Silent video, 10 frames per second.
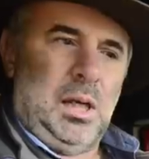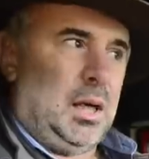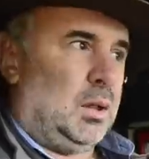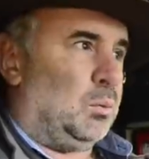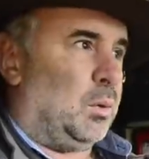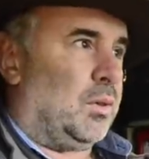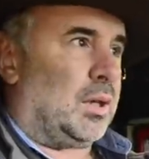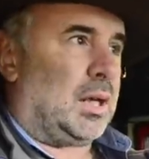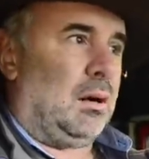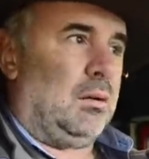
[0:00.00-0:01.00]
and with
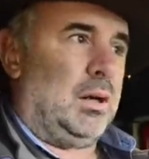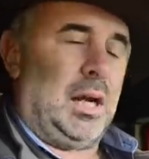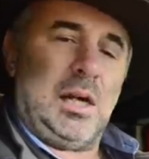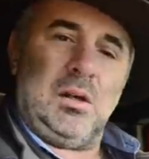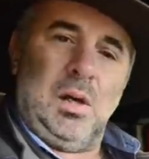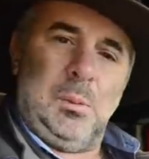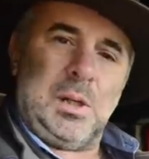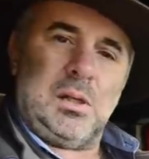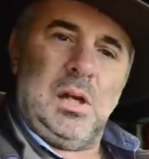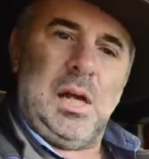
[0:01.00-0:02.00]
the current
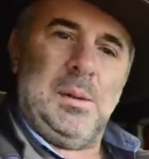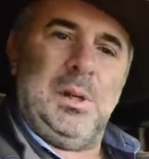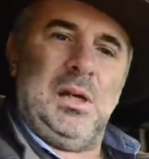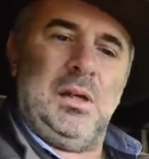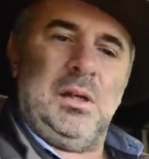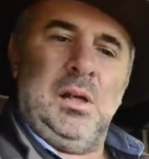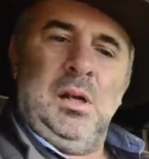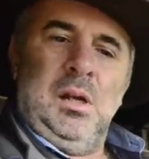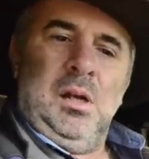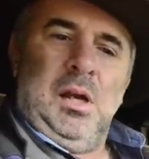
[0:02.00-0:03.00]
economic climate
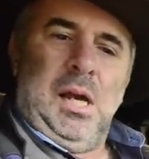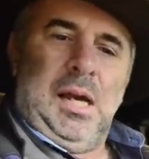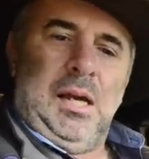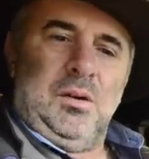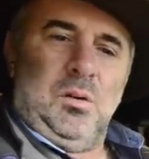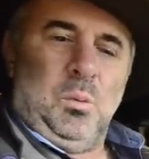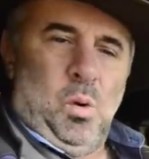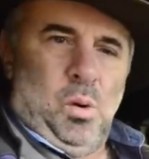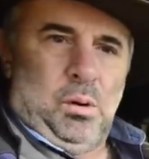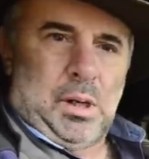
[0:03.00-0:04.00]
and
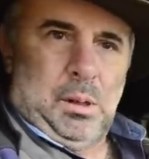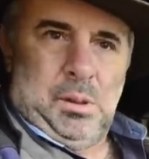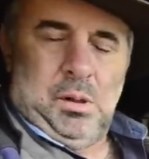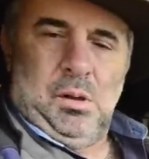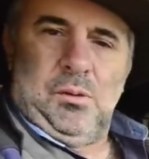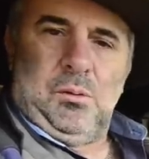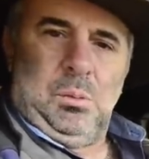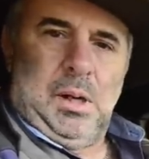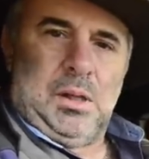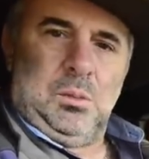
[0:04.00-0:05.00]
war going on
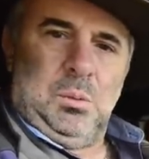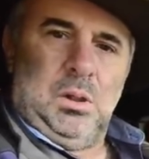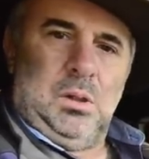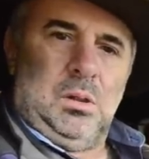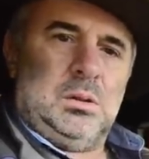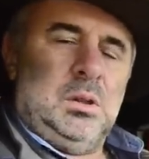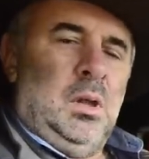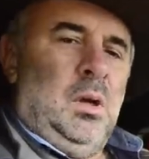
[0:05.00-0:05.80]
throughout the world,